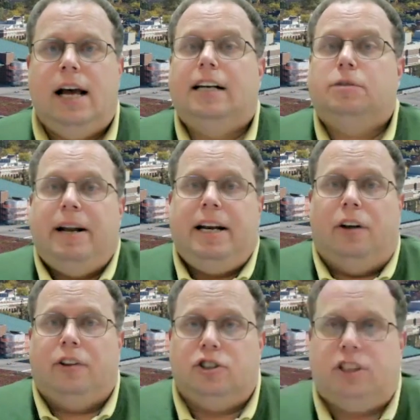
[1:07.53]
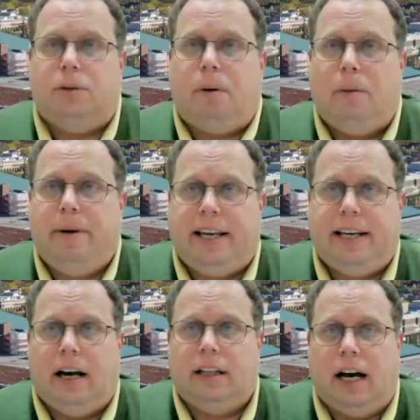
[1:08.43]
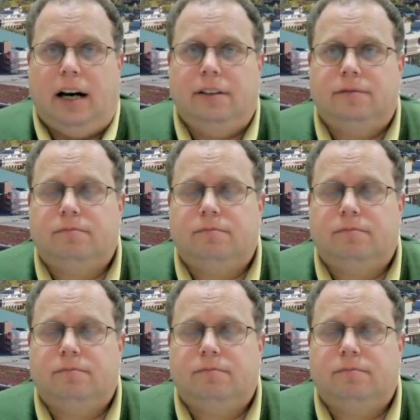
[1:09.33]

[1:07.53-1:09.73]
As many others did upon making Aliyah,